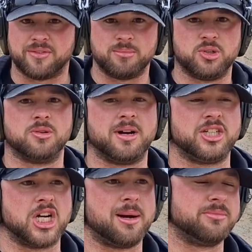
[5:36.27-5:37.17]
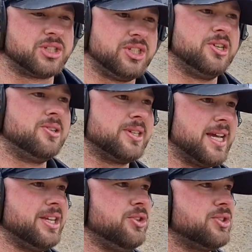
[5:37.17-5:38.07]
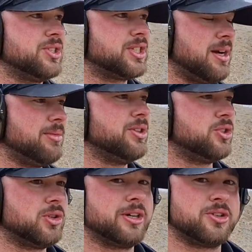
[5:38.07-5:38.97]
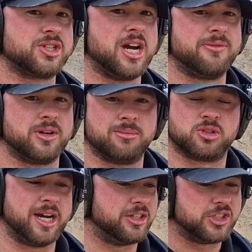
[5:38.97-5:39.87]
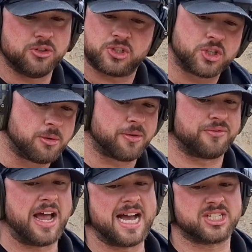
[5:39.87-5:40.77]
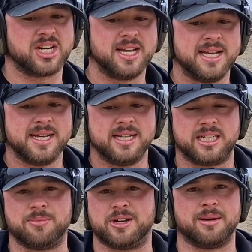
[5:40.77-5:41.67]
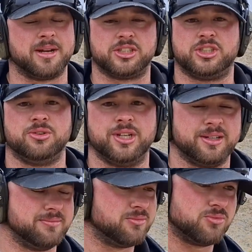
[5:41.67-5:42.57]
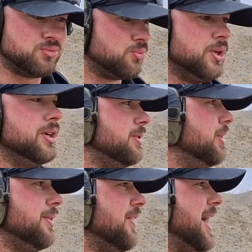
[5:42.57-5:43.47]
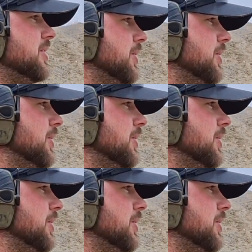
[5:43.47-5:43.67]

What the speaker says: I'm doing my job, I'm still getting used to some of the trigger stuff when I'm trying to shoot super fast. Typically, I'm not shooting really, really fast,